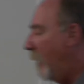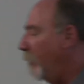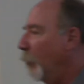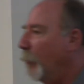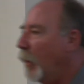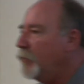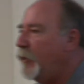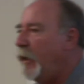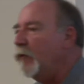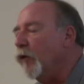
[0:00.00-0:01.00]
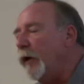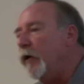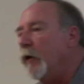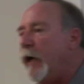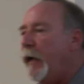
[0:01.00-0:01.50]
Now that we're mulching and we're
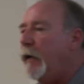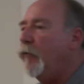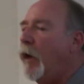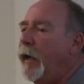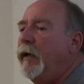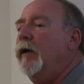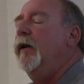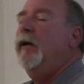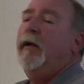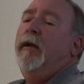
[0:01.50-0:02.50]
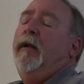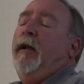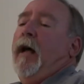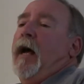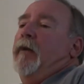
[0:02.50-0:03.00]
irrigating right,
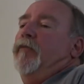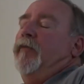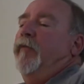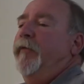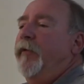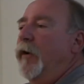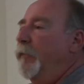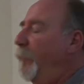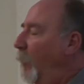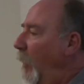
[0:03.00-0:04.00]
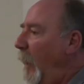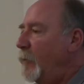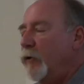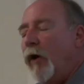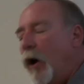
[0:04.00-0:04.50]

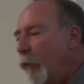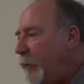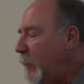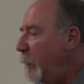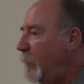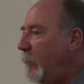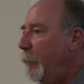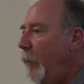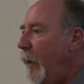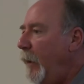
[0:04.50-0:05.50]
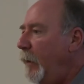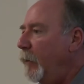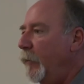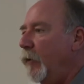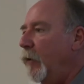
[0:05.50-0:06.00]
fertilizer always comes into play.
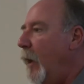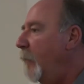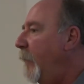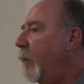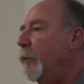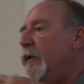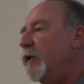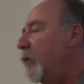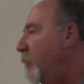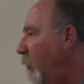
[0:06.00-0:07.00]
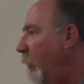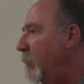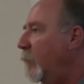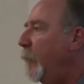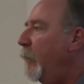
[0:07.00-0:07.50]
There are a lot of elements in our
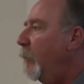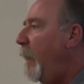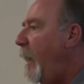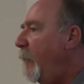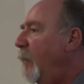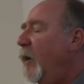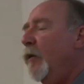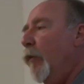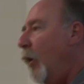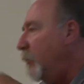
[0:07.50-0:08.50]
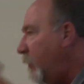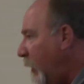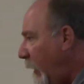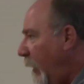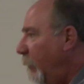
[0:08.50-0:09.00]
soils that we don't have. Mulch is
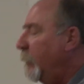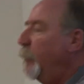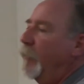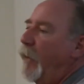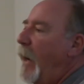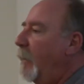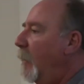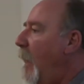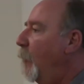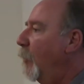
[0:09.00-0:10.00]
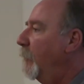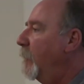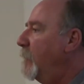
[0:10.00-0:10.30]
going to help to provide a lot more of